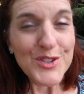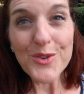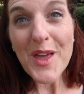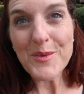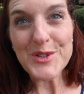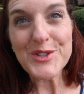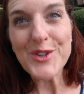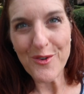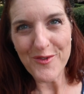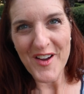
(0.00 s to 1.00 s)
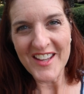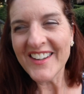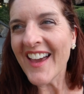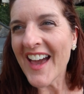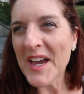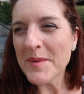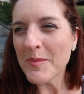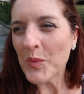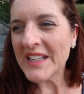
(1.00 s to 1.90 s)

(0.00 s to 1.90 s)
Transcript: So that was so fun. Um,